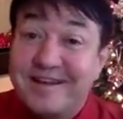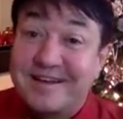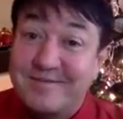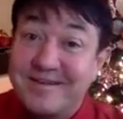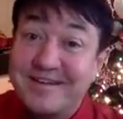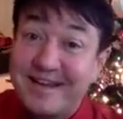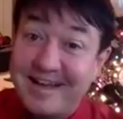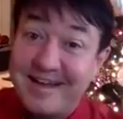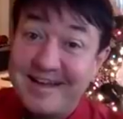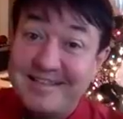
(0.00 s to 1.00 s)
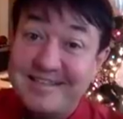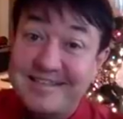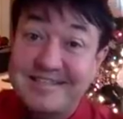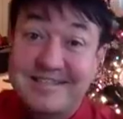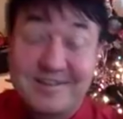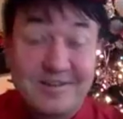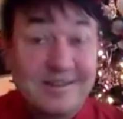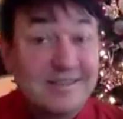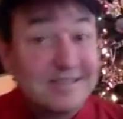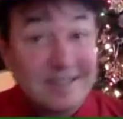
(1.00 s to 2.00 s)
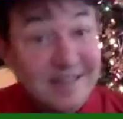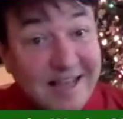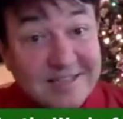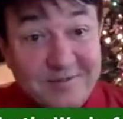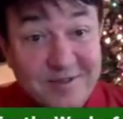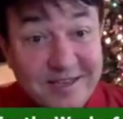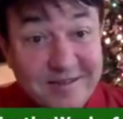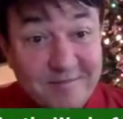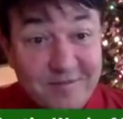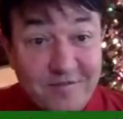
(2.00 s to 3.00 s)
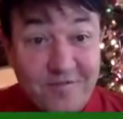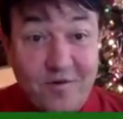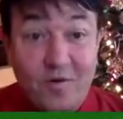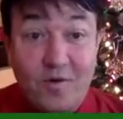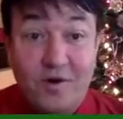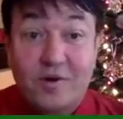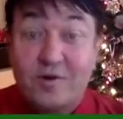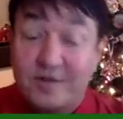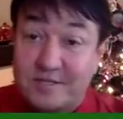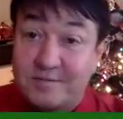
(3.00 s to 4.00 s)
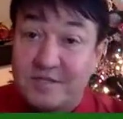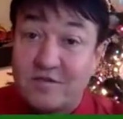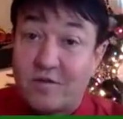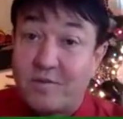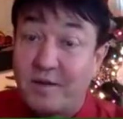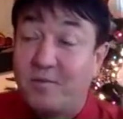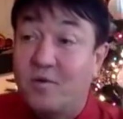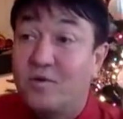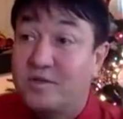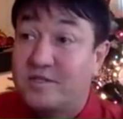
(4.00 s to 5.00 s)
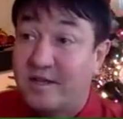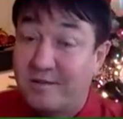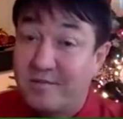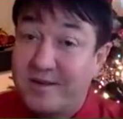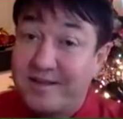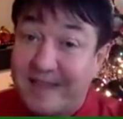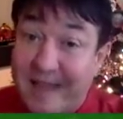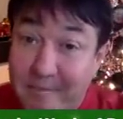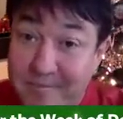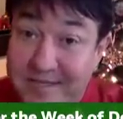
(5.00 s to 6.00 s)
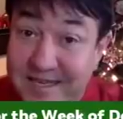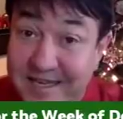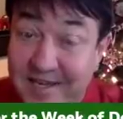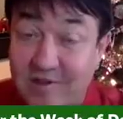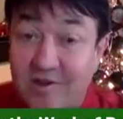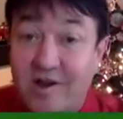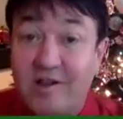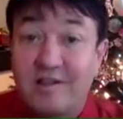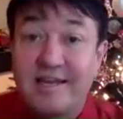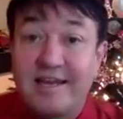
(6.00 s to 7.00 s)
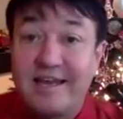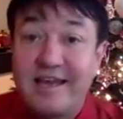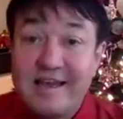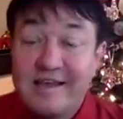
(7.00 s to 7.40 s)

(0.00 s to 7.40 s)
come on, guys, it's gonna it's the last weekend before Christmas for people who celebrate that particular holiday.